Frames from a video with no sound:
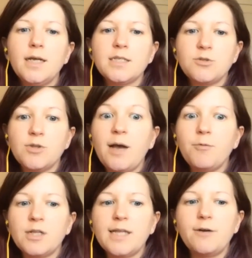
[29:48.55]
And so that
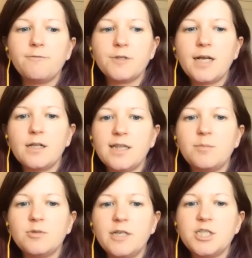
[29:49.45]
would allow for that
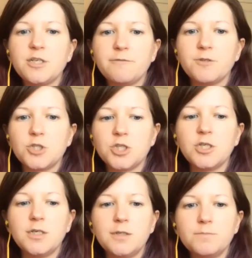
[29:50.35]
collaboration for sure.